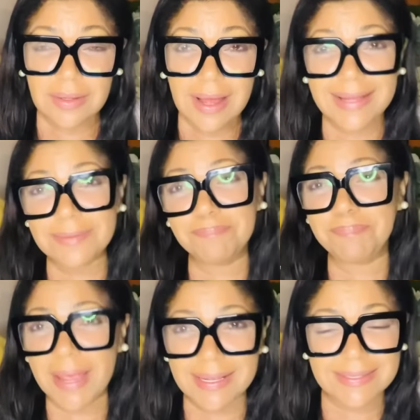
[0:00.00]
a
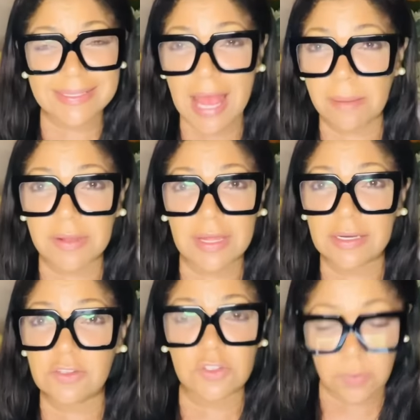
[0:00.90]
big scammer that
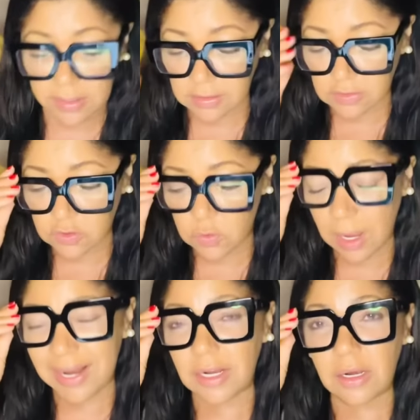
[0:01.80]
is doing this to
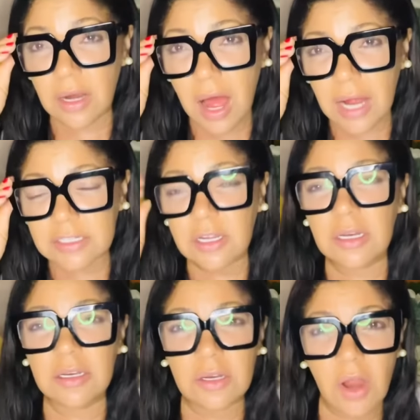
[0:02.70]
a lot, a
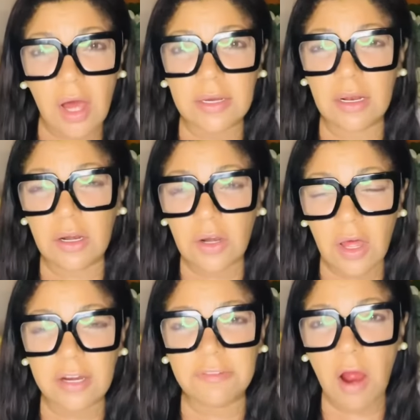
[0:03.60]
lot, a
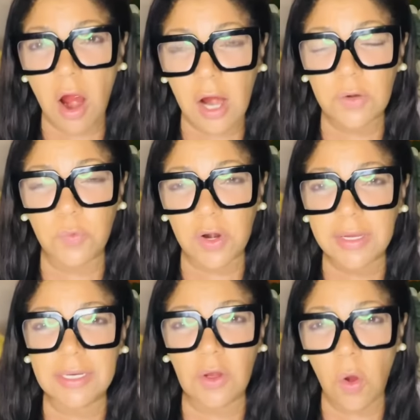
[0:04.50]
lot of
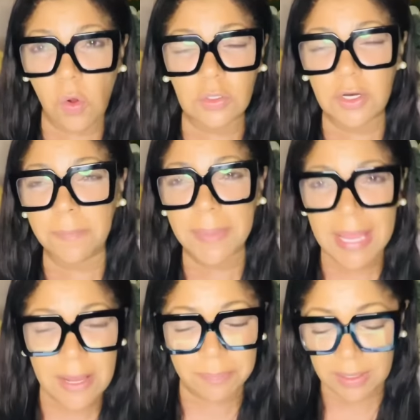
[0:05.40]
hardworking older
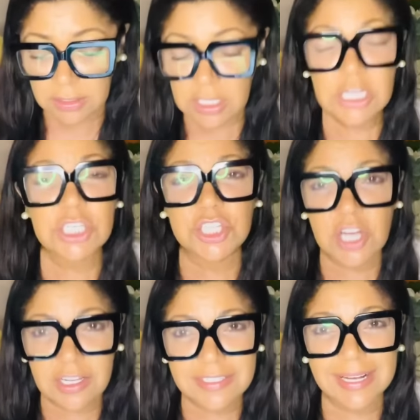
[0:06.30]
people
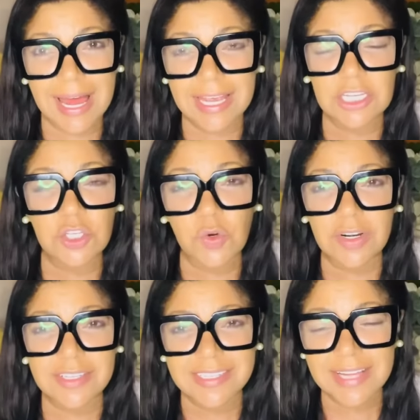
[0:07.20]
just like
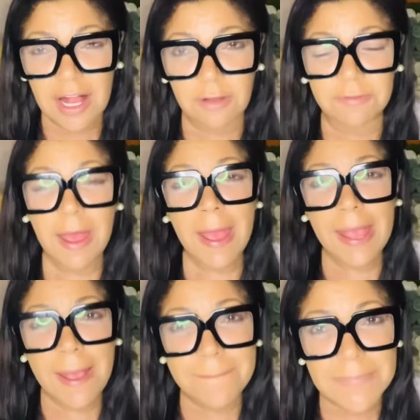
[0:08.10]
yourself.
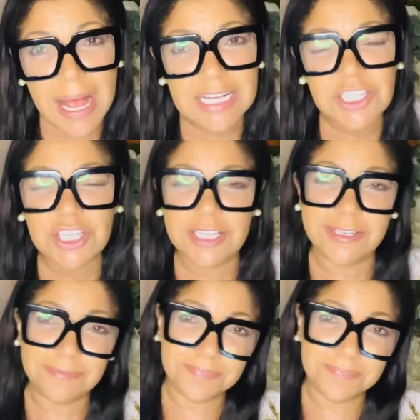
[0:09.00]
Imagine.